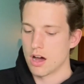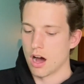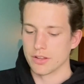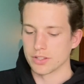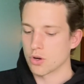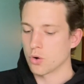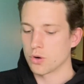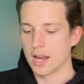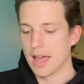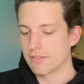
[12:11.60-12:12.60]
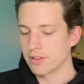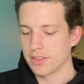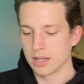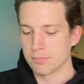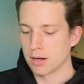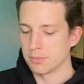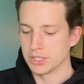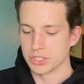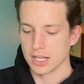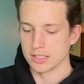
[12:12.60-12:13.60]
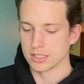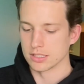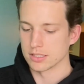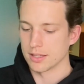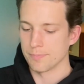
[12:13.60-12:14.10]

On the court, everything about me changes.